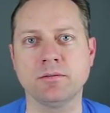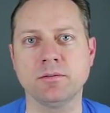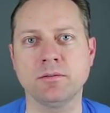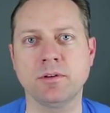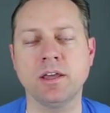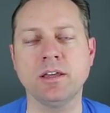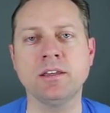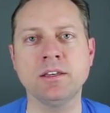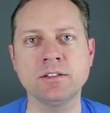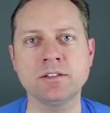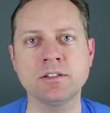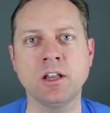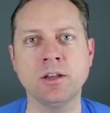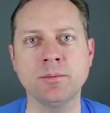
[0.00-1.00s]
Okay, King
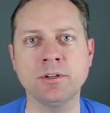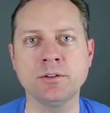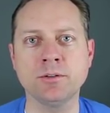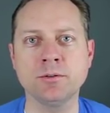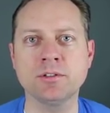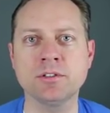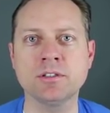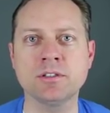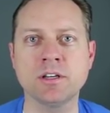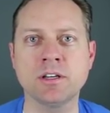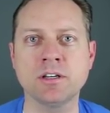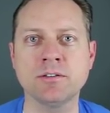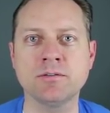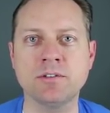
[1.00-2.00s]
Solomon, who was the
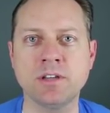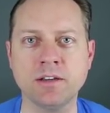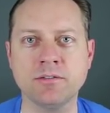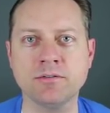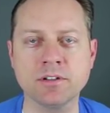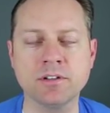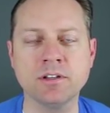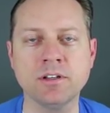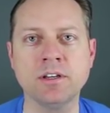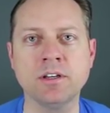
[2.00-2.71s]
son of David.